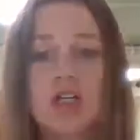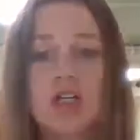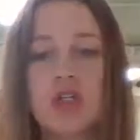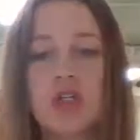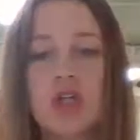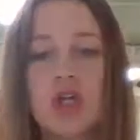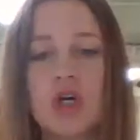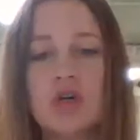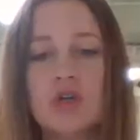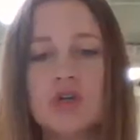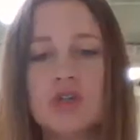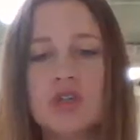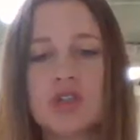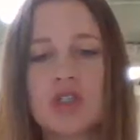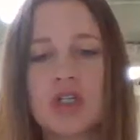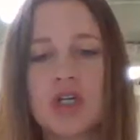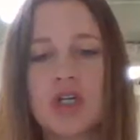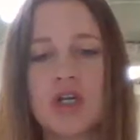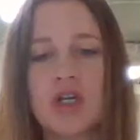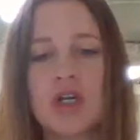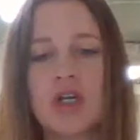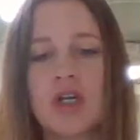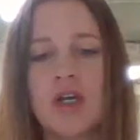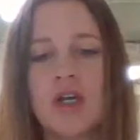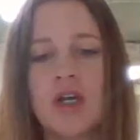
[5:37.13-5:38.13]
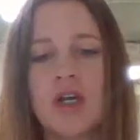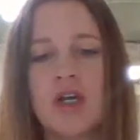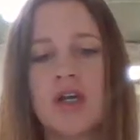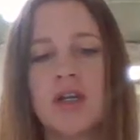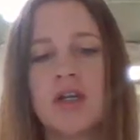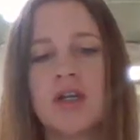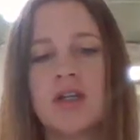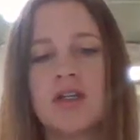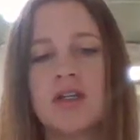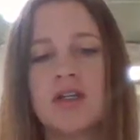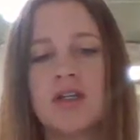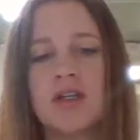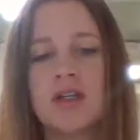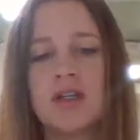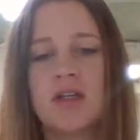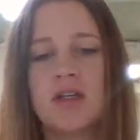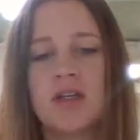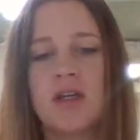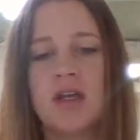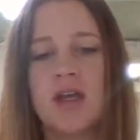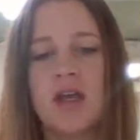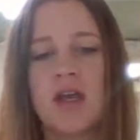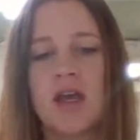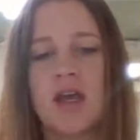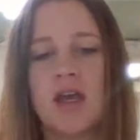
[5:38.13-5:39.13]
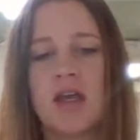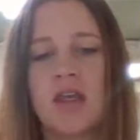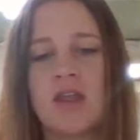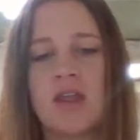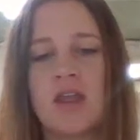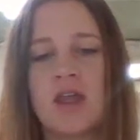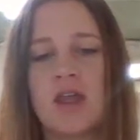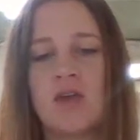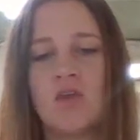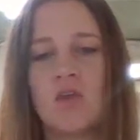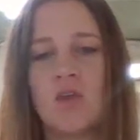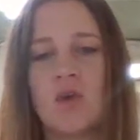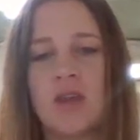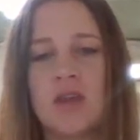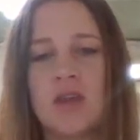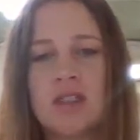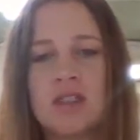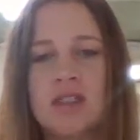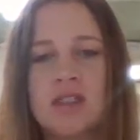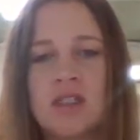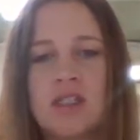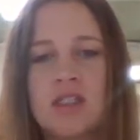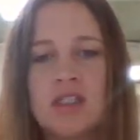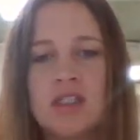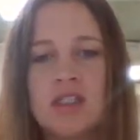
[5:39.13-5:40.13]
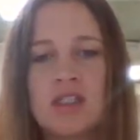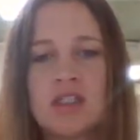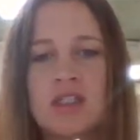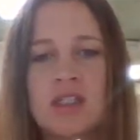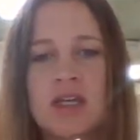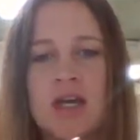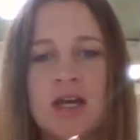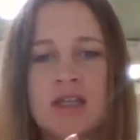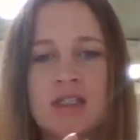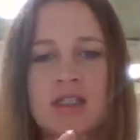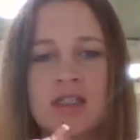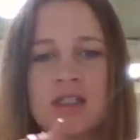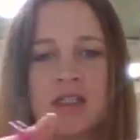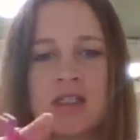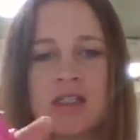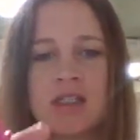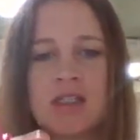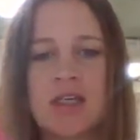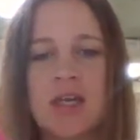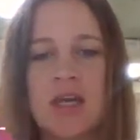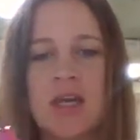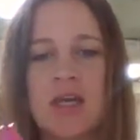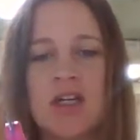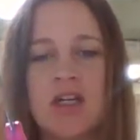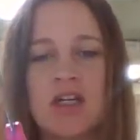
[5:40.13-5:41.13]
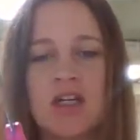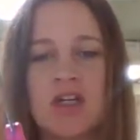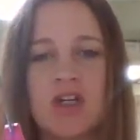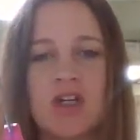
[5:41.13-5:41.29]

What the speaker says: closer, and then when the scissors have to get here,